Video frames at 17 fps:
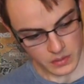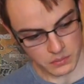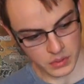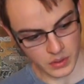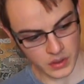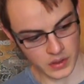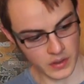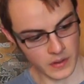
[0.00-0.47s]

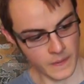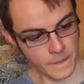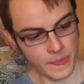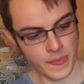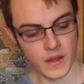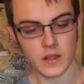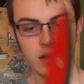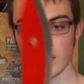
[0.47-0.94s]
But
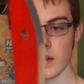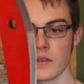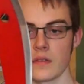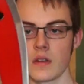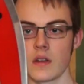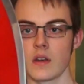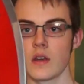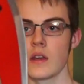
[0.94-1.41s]
yeah,
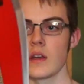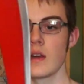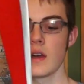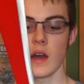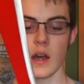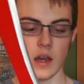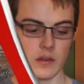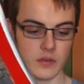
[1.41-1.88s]

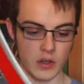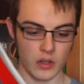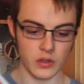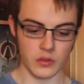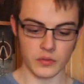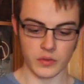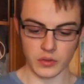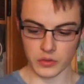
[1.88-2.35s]
I've gone
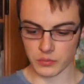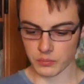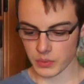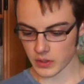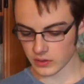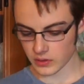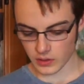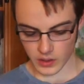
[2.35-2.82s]
over
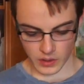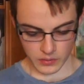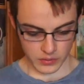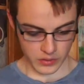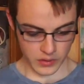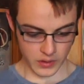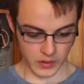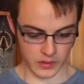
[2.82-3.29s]
basically
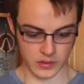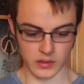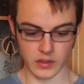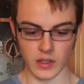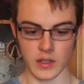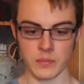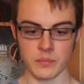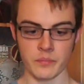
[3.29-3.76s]
everything,
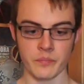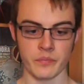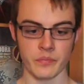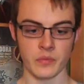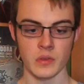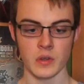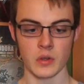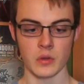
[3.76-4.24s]
same
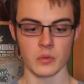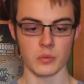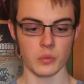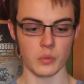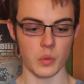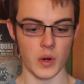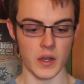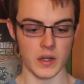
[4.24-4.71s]

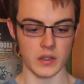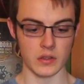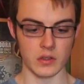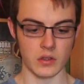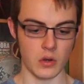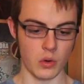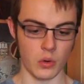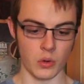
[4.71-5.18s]

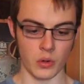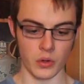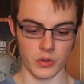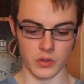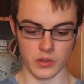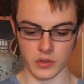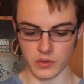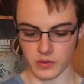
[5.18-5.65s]
red
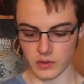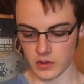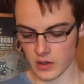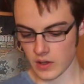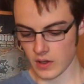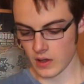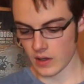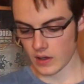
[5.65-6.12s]
cord
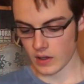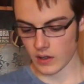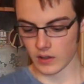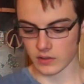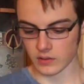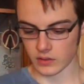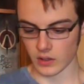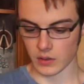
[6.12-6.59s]

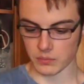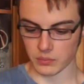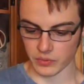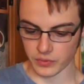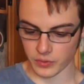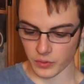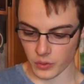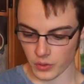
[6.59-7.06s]
as like
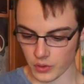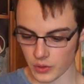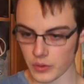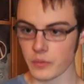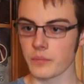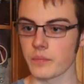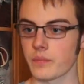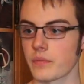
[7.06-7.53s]

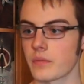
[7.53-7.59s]
before,